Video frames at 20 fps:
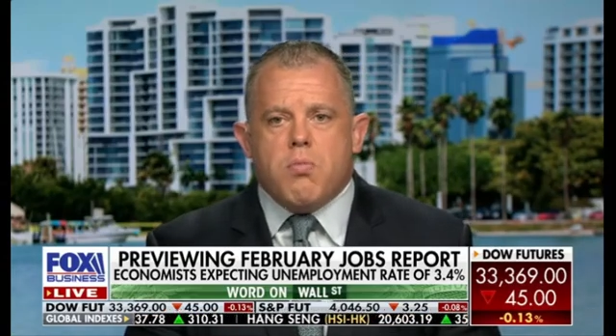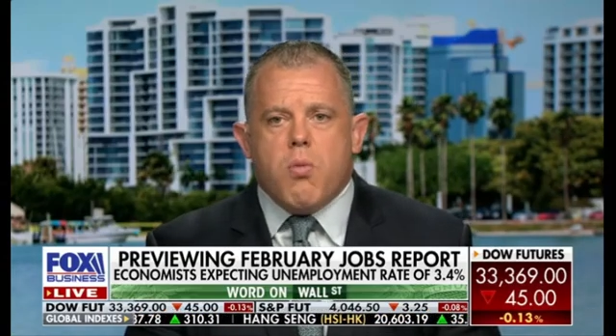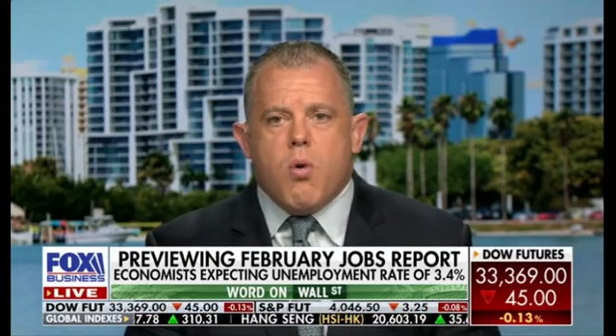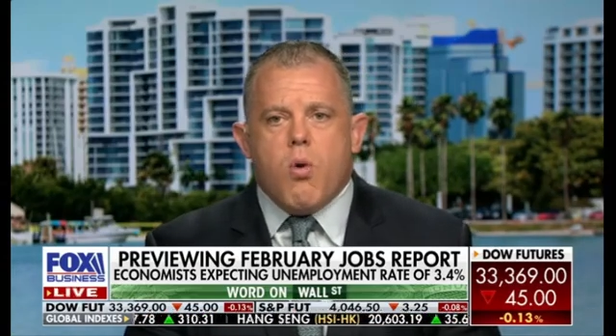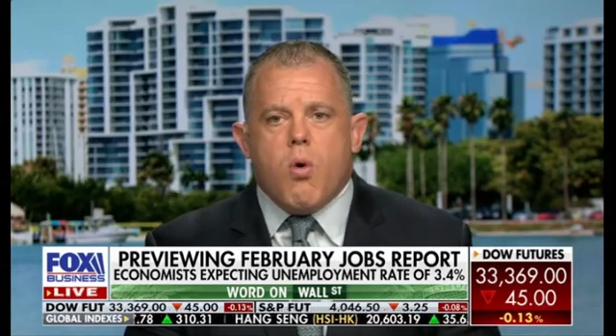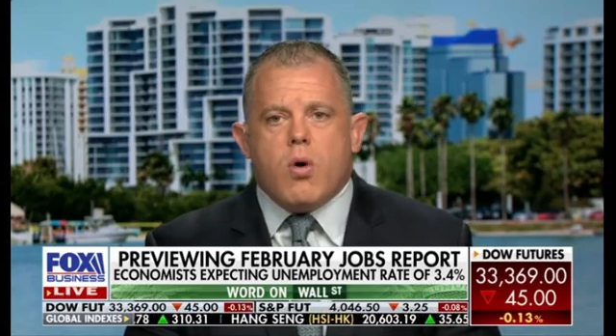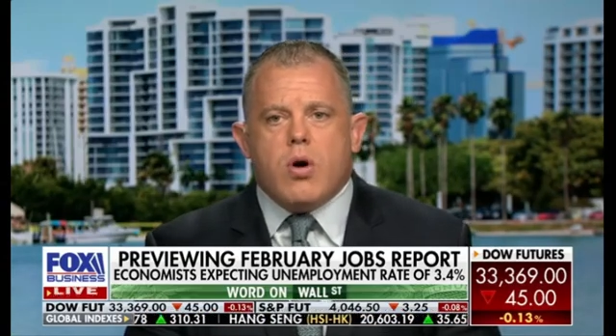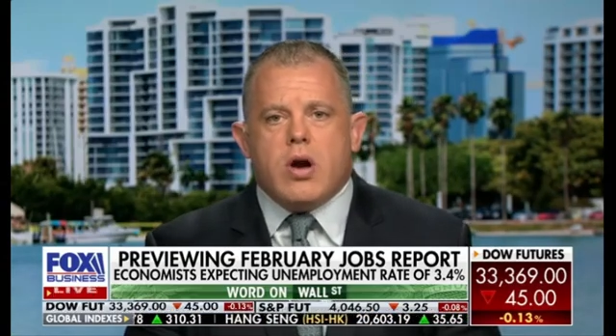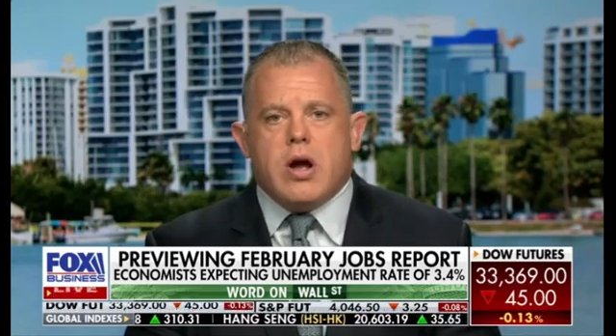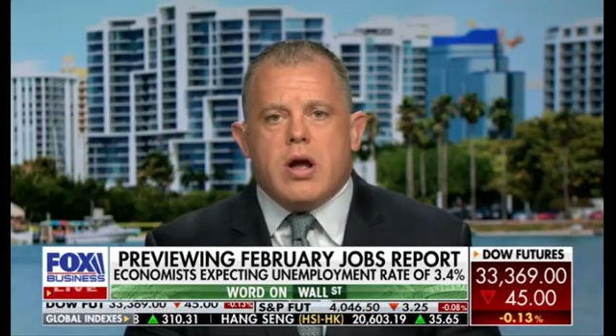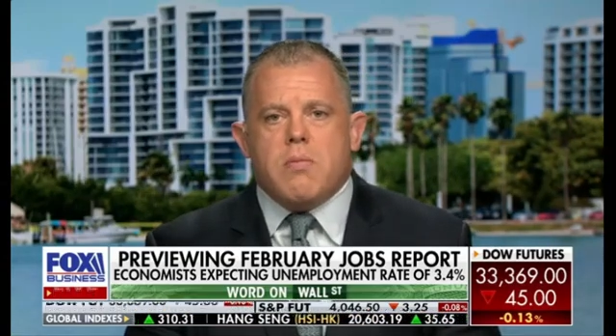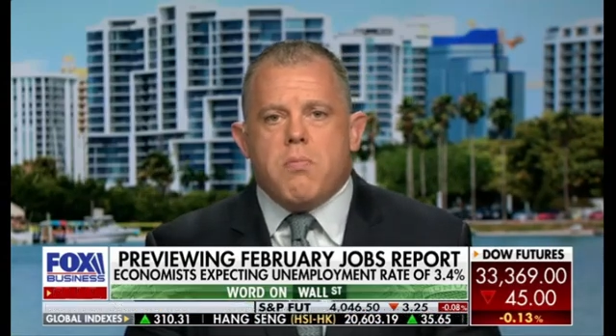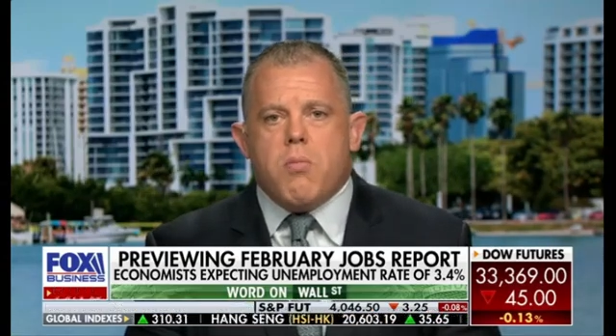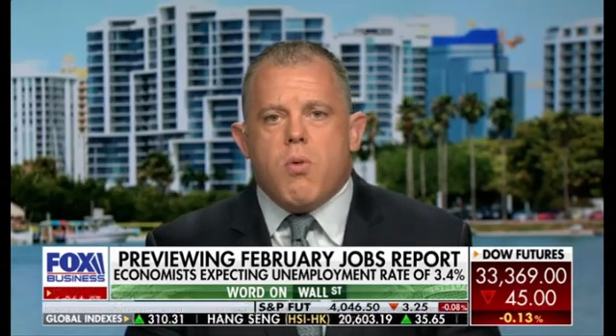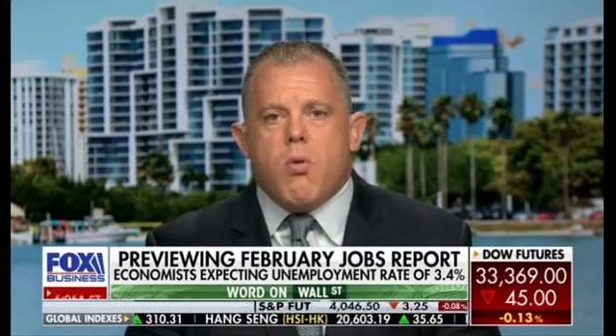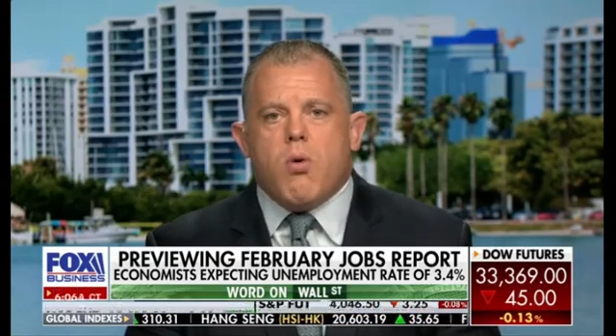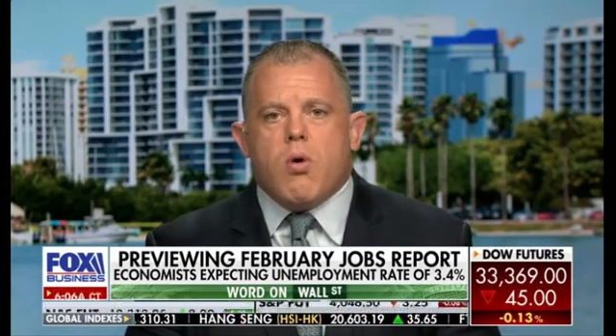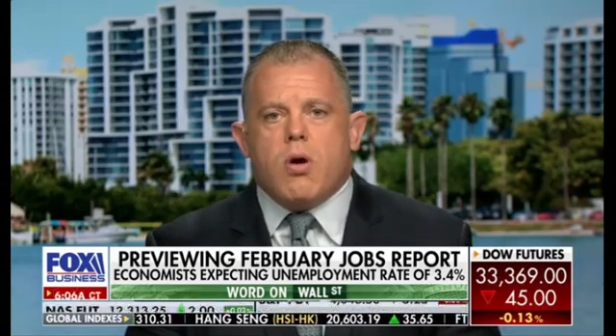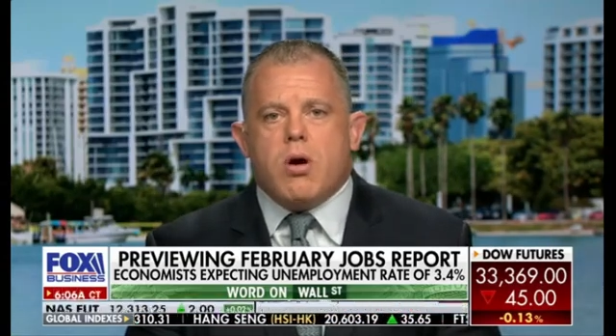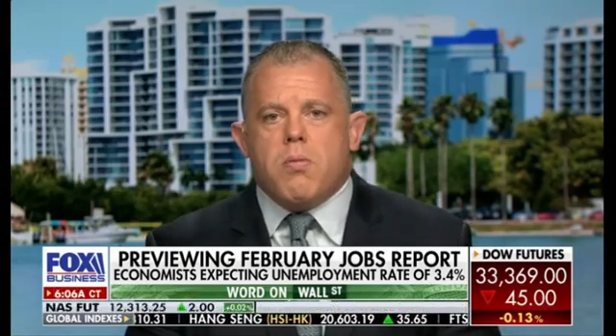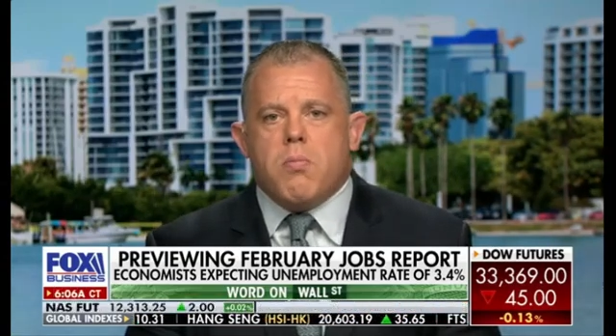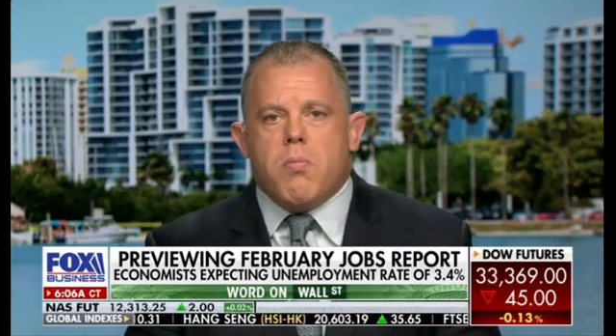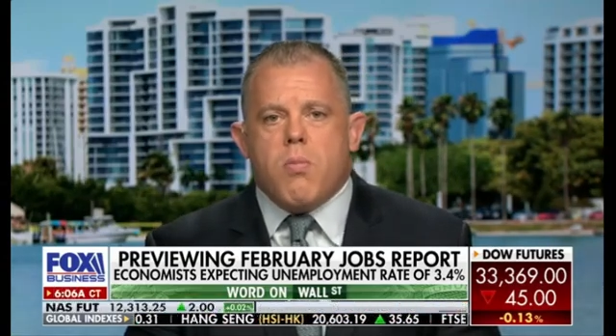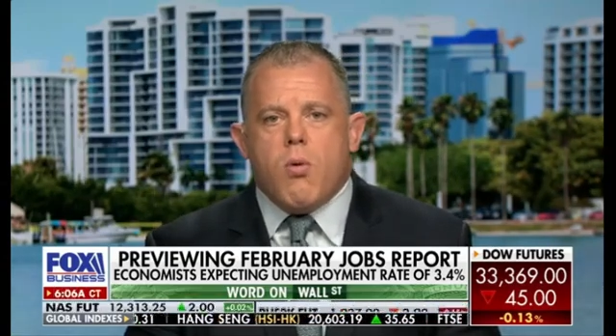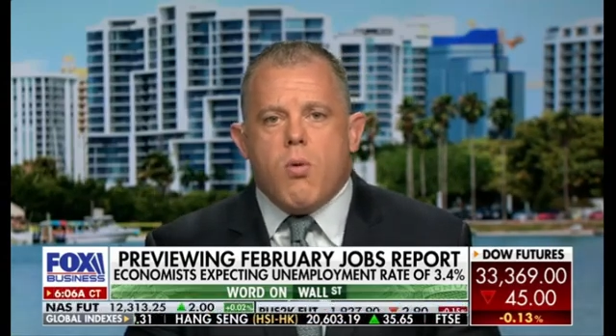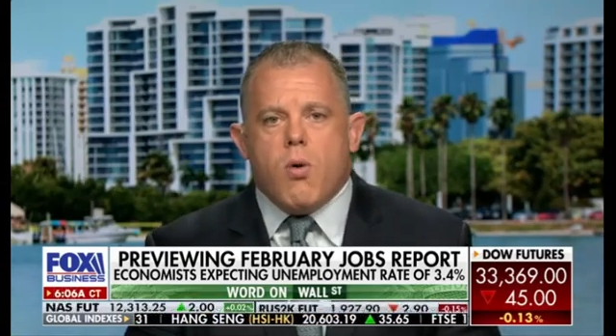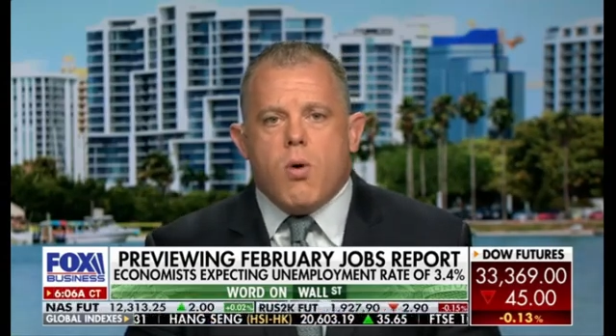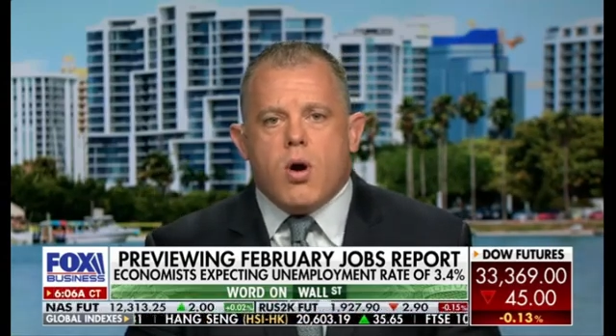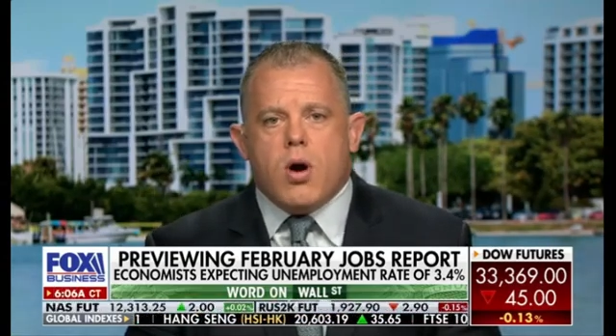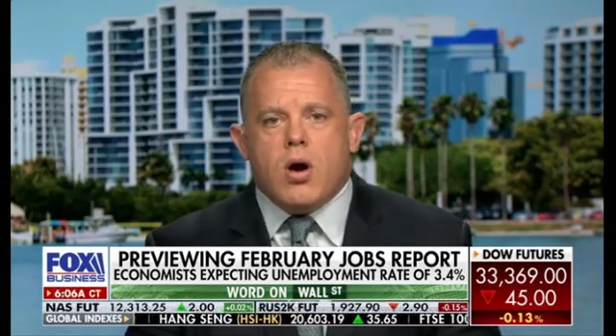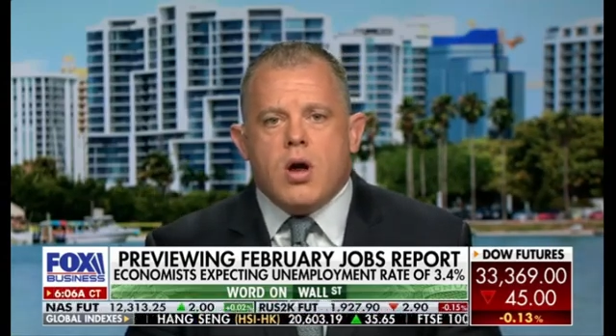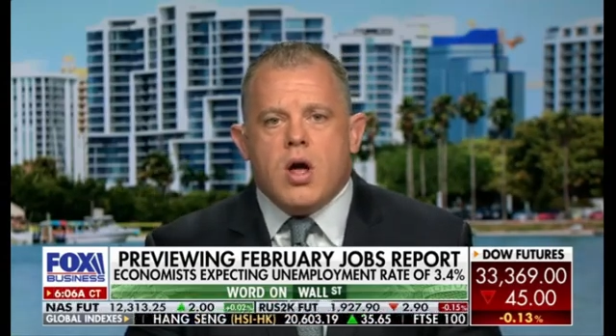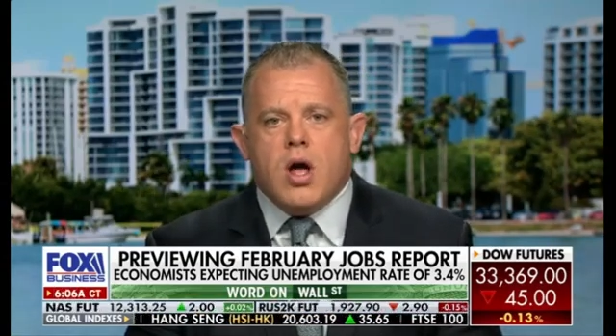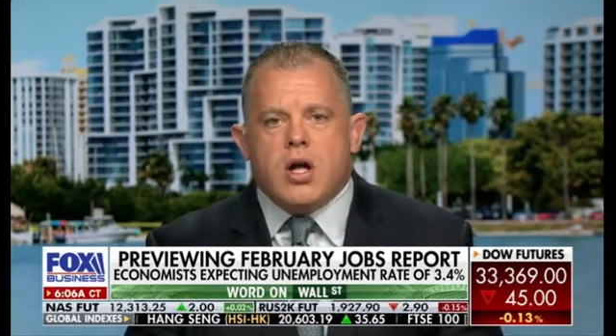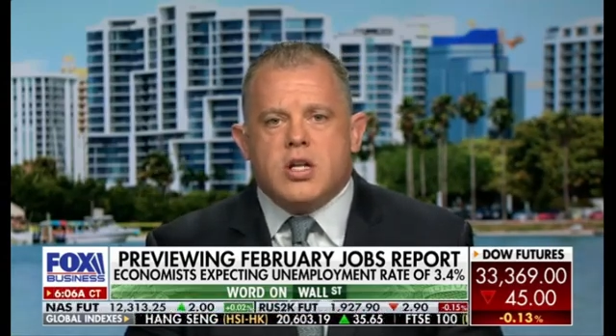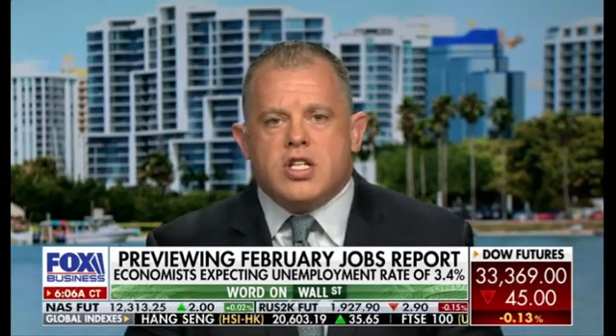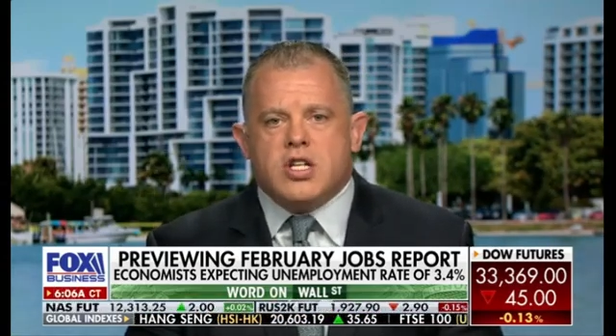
more and more and more